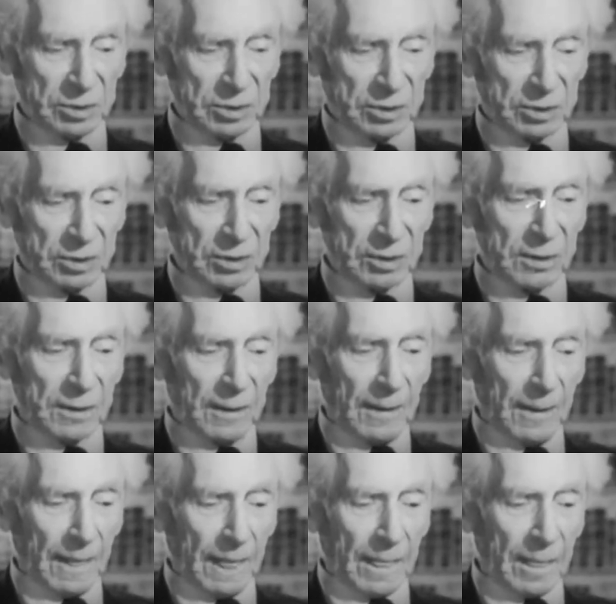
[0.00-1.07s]
that
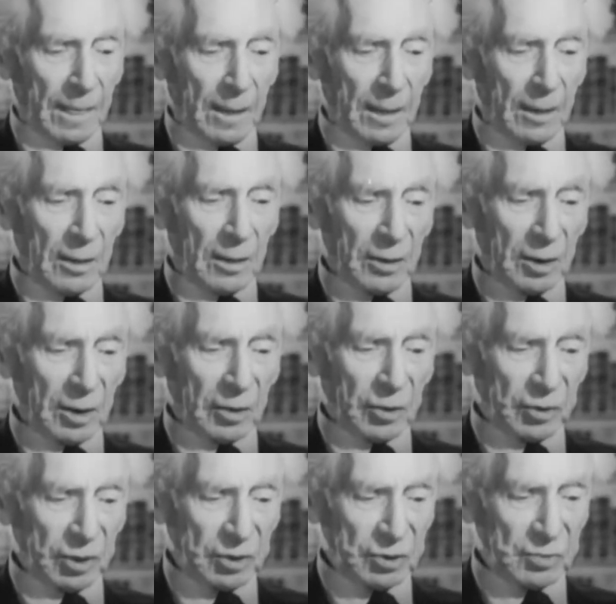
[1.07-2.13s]
there
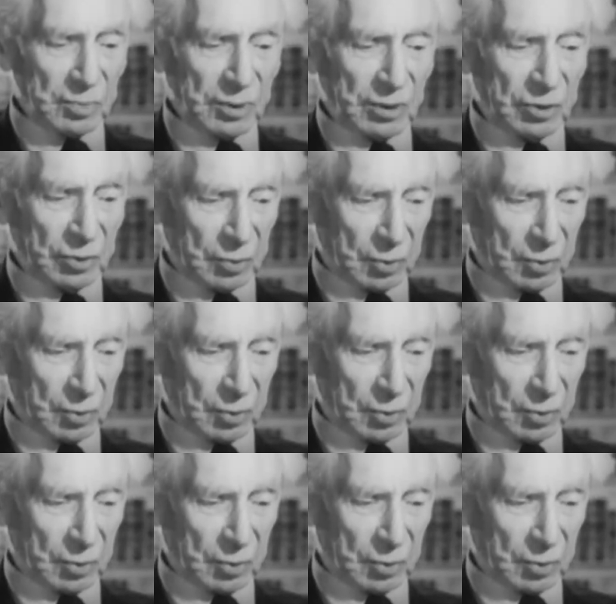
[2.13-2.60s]
are things we